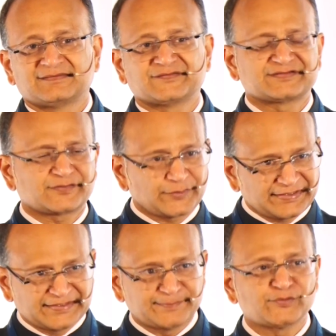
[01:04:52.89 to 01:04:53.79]
which are
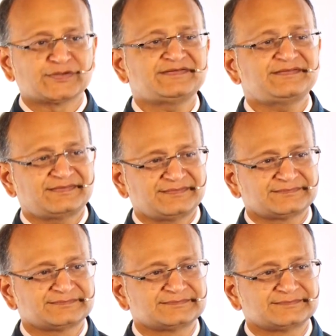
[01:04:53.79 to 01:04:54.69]
quite nebulous,
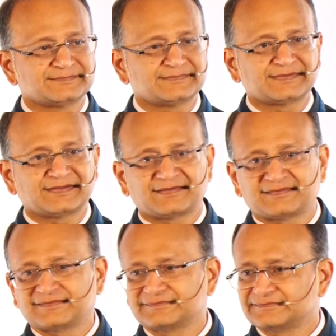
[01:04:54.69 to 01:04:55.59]

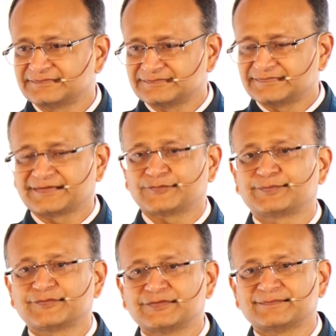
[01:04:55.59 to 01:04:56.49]
and I
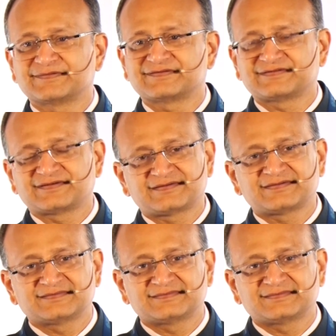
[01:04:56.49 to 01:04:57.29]
hope you'll appreciate